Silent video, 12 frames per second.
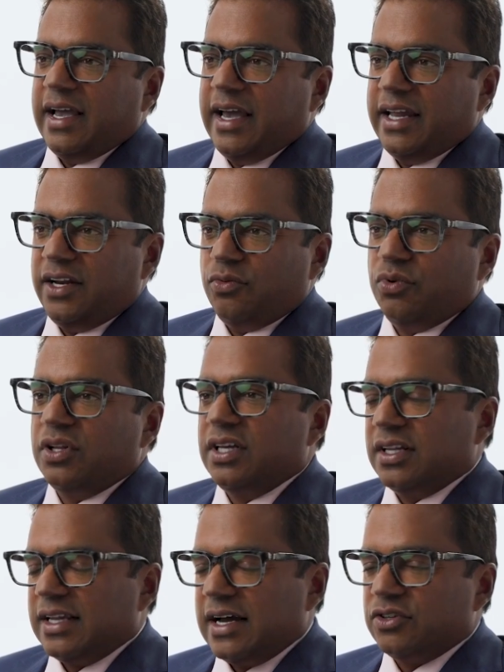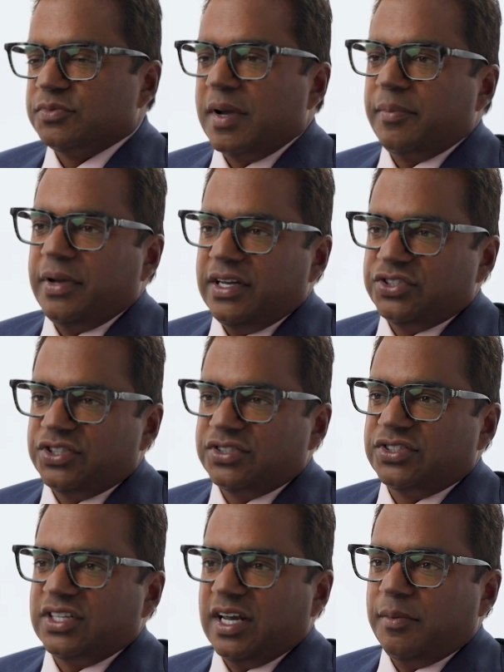and it really allows my
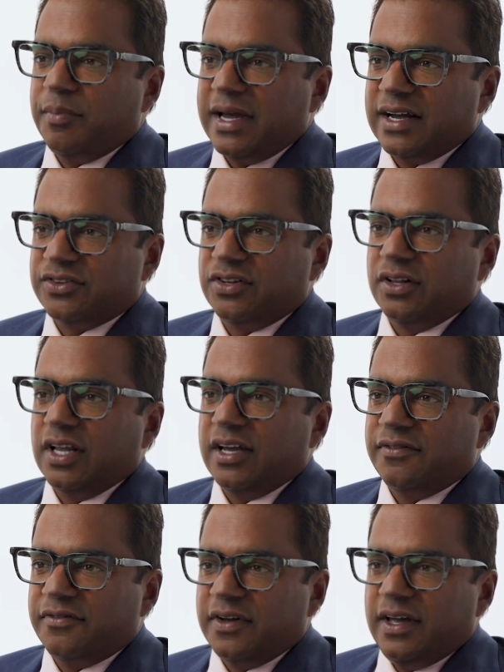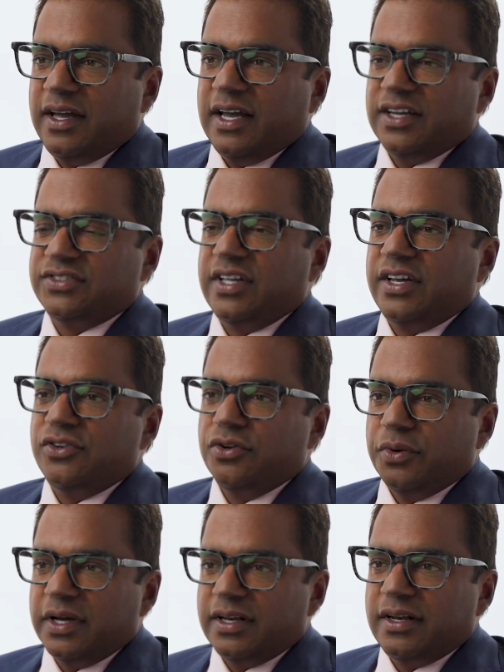patients to get back to life as they
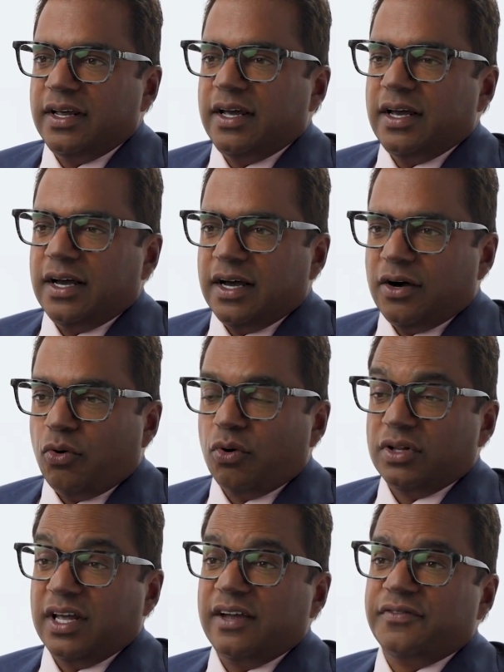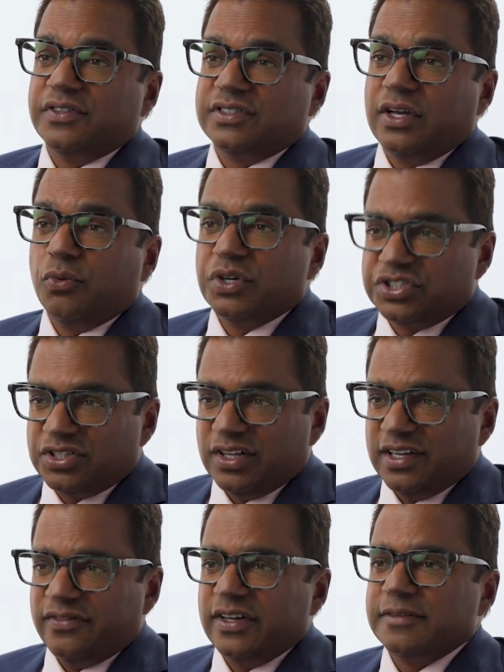knew it or life as they wish to
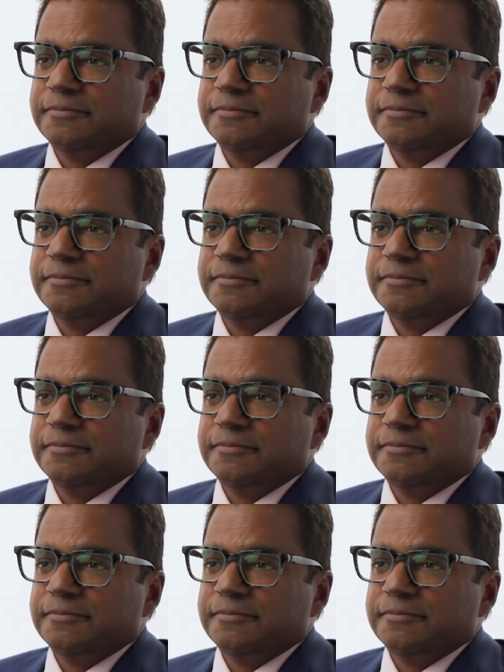live it.